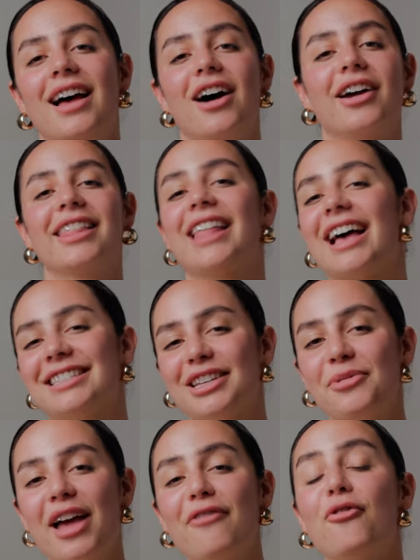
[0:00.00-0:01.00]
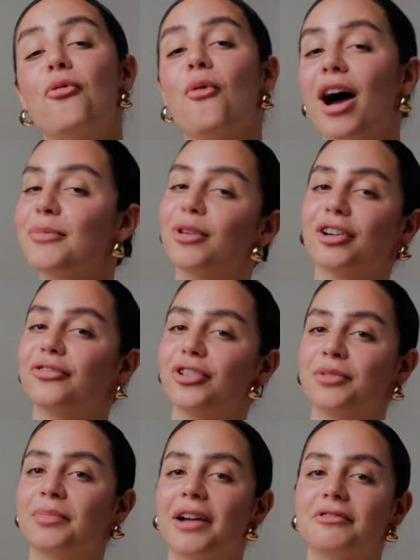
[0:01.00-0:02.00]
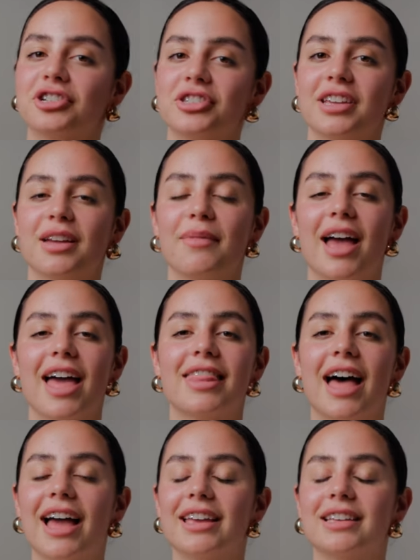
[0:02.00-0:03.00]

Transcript: Okay, lastly, we have one more food and beverage theme that